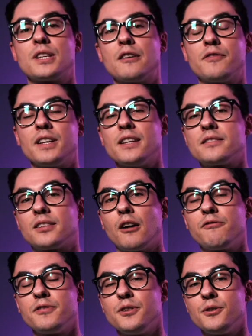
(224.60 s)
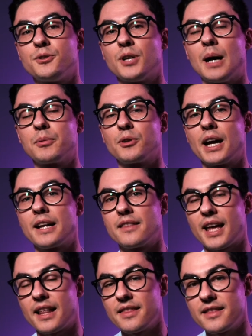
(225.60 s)
if it is time for you to upgrade,
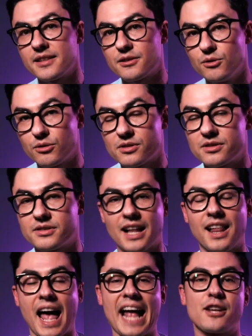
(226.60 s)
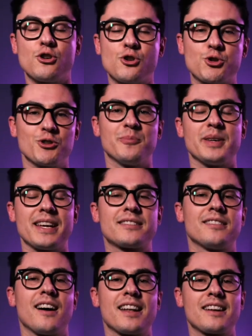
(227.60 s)
then this looks stellar and you should be
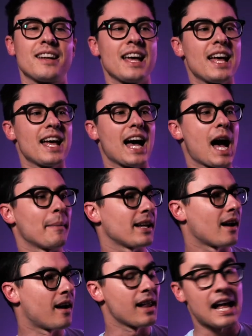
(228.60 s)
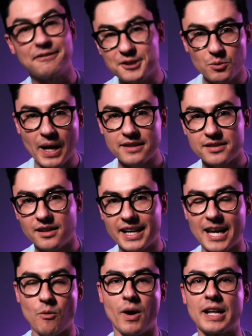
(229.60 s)
excited. I mean, I'll have to wait till I
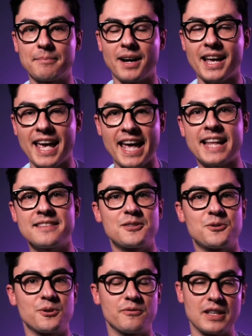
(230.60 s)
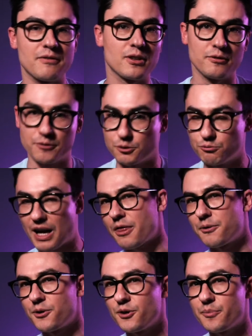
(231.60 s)
get one in my hand to sort of give it a full run
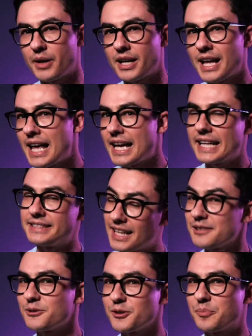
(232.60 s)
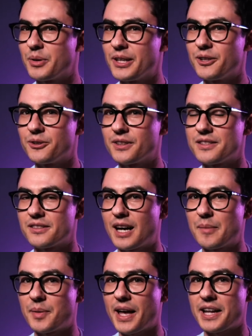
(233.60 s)
through, but it does look pretty good as an
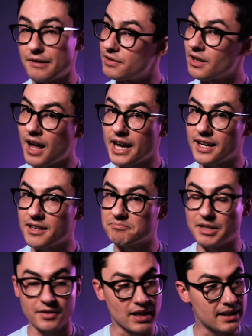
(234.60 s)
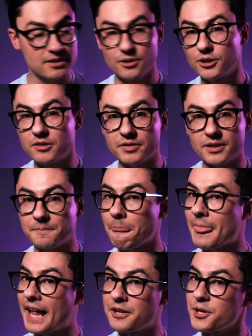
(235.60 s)
iPad. If you like it, if you like the look of it,
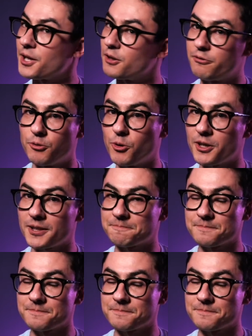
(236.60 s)
and you can afford it,